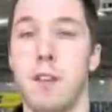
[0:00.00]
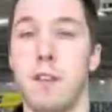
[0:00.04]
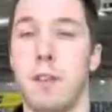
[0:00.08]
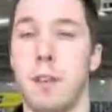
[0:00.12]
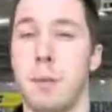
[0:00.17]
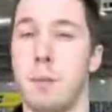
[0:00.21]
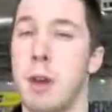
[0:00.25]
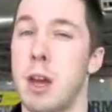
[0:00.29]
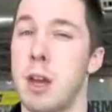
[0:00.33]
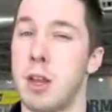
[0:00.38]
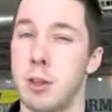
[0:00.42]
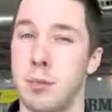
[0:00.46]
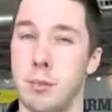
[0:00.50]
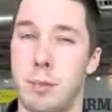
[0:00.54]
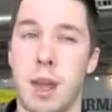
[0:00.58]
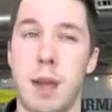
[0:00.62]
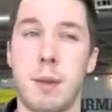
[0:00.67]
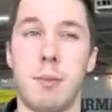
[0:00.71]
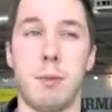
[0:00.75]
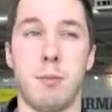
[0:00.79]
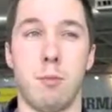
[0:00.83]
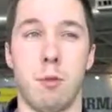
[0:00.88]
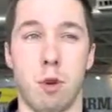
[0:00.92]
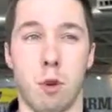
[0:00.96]
Females
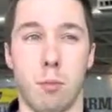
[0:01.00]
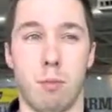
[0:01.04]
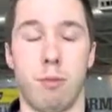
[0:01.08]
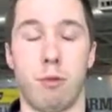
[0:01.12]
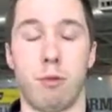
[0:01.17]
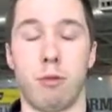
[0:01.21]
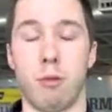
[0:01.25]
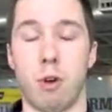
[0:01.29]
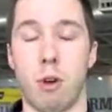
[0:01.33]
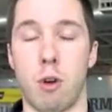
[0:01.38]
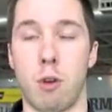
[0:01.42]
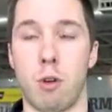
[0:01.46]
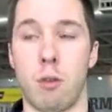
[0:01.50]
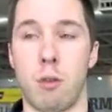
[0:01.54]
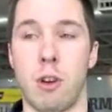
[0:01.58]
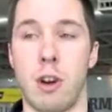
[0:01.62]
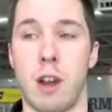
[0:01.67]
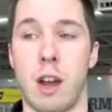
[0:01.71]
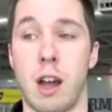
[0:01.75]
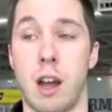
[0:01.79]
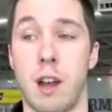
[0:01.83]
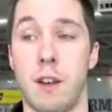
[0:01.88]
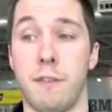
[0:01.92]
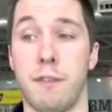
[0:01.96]
may be more prone
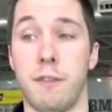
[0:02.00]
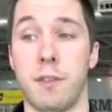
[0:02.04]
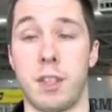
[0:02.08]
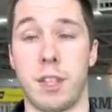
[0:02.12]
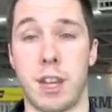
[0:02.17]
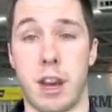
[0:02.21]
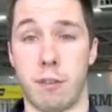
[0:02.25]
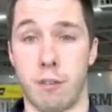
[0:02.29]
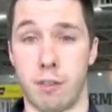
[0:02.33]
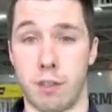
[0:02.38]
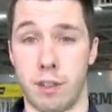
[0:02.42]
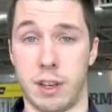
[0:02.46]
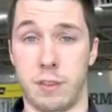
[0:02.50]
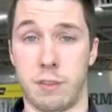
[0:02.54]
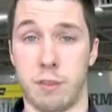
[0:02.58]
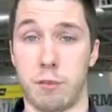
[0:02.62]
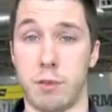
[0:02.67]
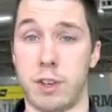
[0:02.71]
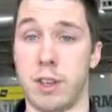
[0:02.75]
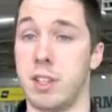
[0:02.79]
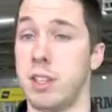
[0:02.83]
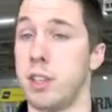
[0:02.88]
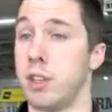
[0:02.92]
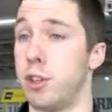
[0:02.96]
for several
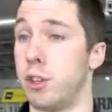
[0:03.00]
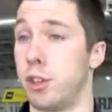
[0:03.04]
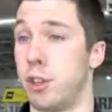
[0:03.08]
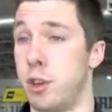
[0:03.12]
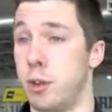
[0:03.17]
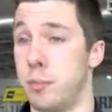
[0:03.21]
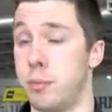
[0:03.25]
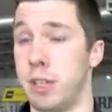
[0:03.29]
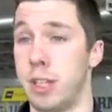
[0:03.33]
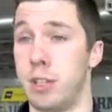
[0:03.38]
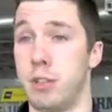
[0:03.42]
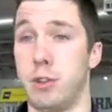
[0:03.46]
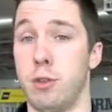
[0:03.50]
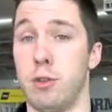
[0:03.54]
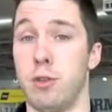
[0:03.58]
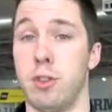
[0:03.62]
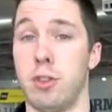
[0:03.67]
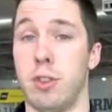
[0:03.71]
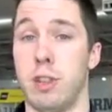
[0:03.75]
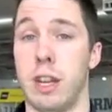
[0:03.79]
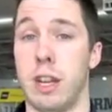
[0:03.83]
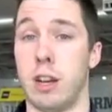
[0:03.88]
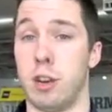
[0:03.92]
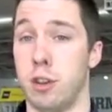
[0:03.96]
different reasons. It could be due
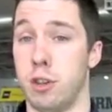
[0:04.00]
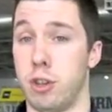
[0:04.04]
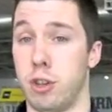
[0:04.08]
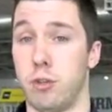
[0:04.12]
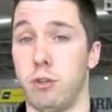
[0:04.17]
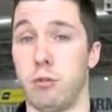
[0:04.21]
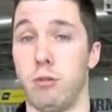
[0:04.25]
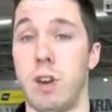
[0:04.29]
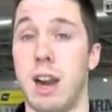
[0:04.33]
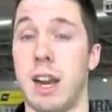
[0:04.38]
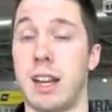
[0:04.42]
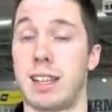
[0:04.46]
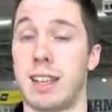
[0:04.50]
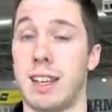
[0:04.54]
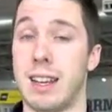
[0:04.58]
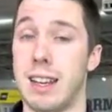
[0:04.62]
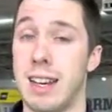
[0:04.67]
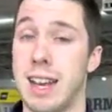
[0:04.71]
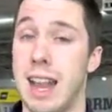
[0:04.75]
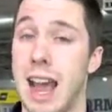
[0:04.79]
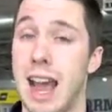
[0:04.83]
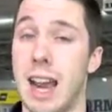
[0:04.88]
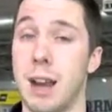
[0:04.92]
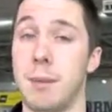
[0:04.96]
to their direct
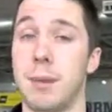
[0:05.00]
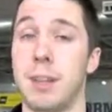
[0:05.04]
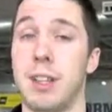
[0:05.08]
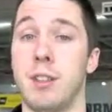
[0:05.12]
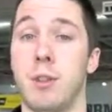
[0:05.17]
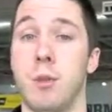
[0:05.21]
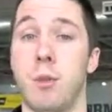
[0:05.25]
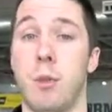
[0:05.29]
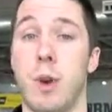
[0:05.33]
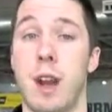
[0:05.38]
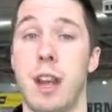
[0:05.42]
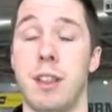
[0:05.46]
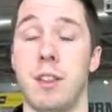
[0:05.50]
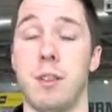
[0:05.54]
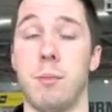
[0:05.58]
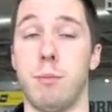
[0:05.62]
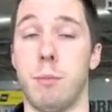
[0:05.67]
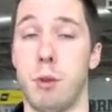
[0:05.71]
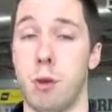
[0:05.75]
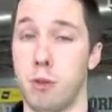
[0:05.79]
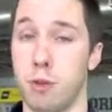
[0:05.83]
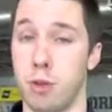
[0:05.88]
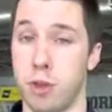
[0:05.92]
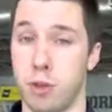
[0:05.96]
anatomy, the way their
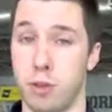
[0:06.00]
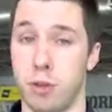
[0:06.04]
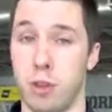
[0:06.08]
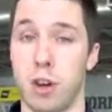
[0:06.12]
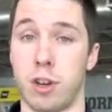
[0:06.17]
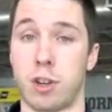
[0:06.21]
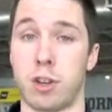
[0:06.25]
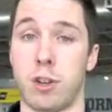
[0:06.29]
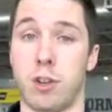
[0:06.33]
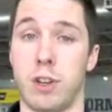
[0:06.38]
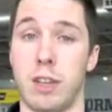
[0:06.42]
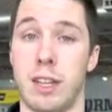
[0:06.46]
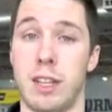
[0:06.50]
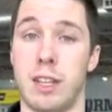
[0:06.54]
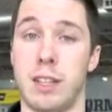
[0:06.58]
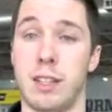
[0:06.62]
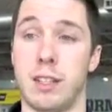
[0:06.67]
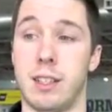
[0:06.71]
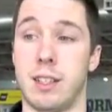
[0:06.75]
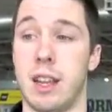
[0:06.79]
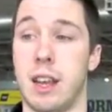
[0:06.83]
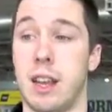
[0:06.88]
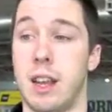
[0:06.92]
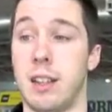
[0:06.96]
bone structure
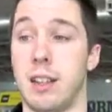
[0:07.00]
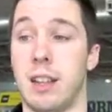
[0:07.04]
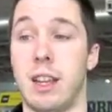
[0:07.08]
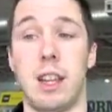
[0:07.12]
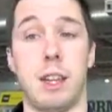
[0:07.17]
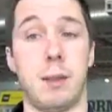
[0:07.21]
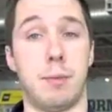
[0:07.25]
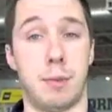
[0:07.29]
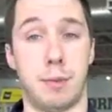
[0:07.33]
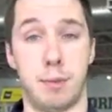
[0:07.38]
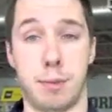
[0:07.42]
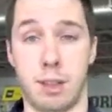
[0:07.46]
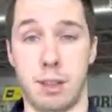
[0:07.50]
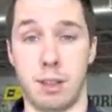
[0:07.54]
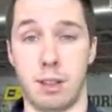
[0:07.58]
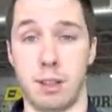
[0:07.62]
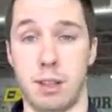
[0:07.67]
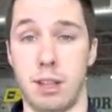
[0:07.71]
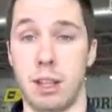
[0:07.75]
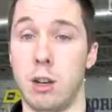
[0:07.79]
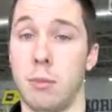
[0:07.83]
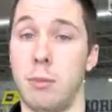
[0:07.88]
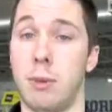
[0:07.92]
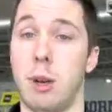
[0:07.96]
is, the hips being a
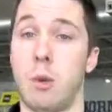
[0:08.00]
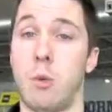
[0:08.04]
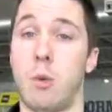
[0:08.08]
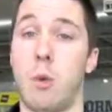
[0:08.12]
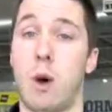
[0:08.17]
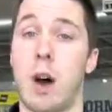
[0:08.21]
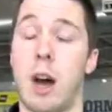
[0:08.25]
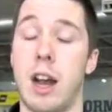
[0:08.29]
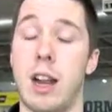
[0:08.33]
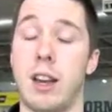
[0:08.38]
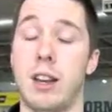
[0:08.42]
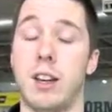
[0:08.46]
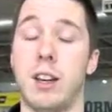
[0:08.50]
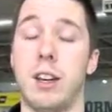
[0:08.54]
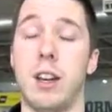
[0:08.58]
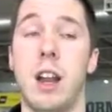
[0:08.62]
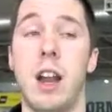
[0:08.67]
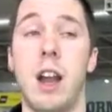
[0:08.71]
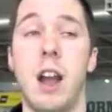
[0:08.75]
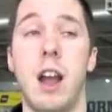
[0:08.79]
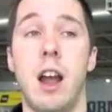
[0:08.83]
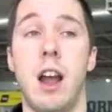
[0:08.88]
little bit wider.